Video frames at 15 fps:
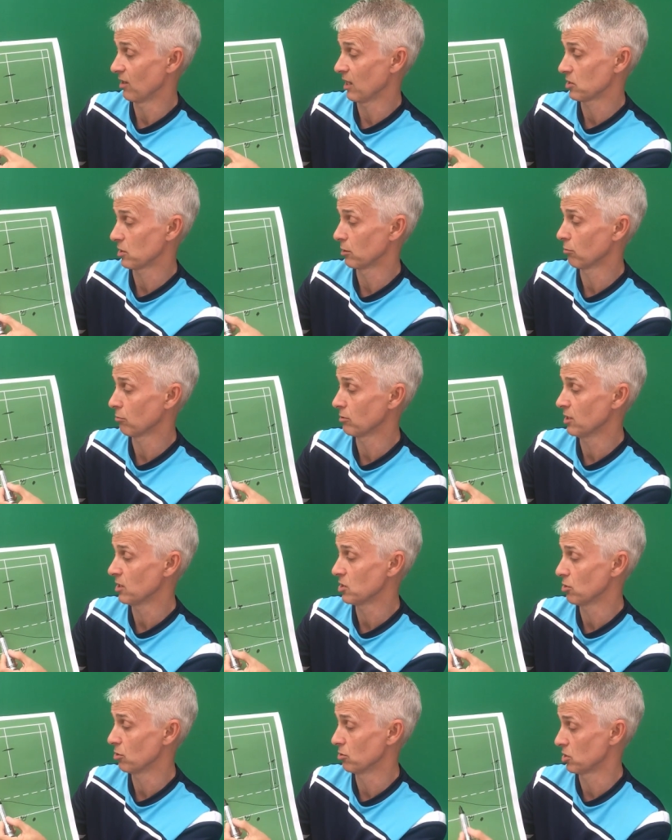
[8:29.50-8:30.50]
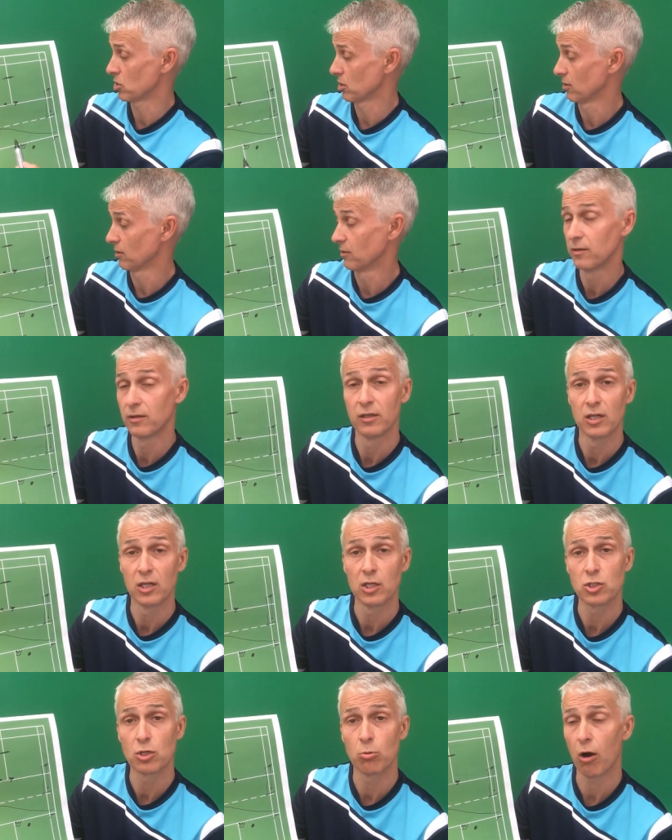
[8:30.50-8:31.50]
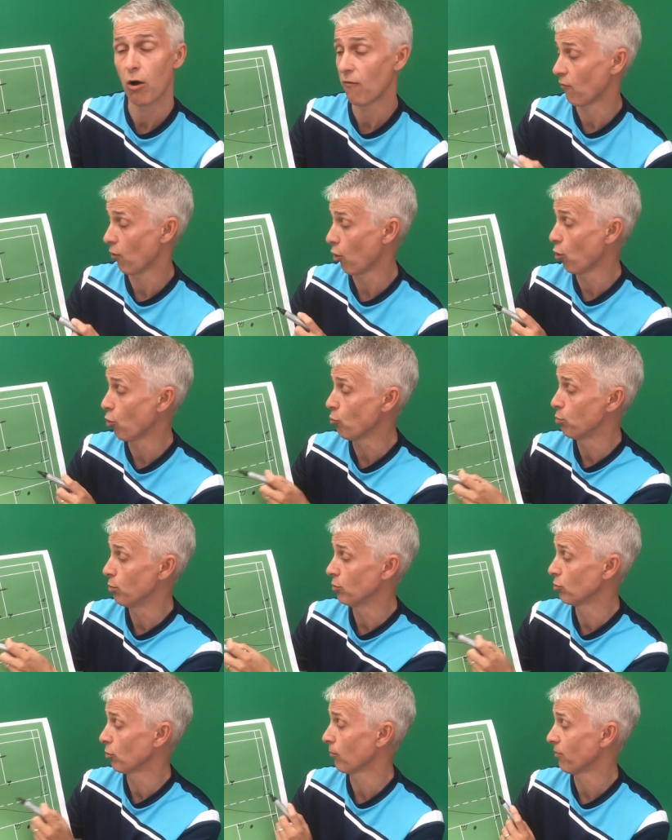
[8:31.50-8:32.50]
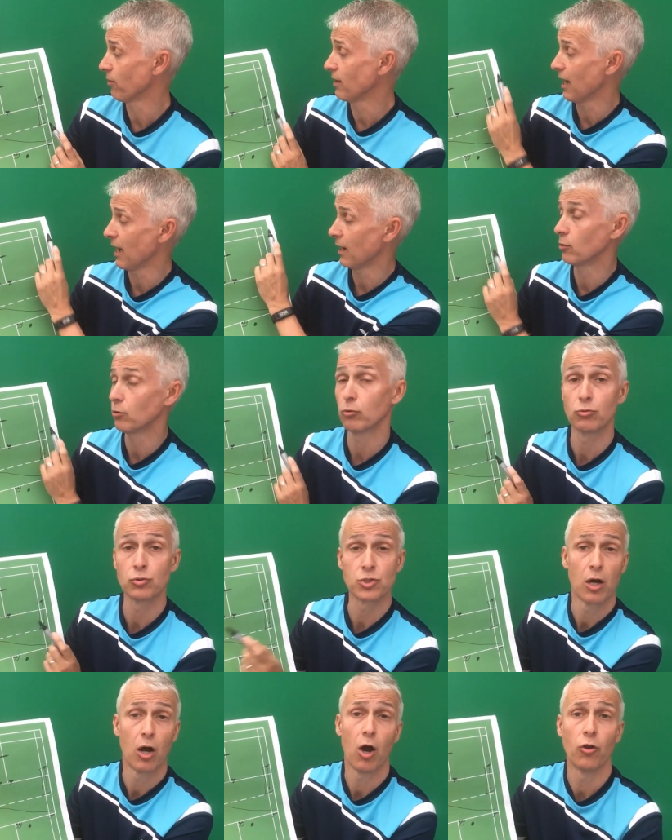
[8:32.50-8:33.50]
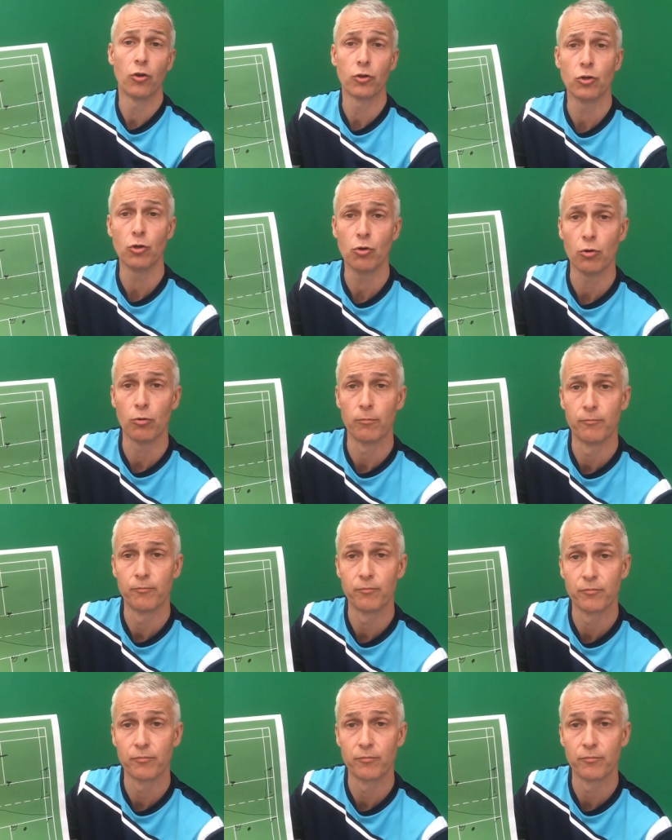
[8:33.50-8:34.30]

that's a long distance. So I've opened up the angles on the cut.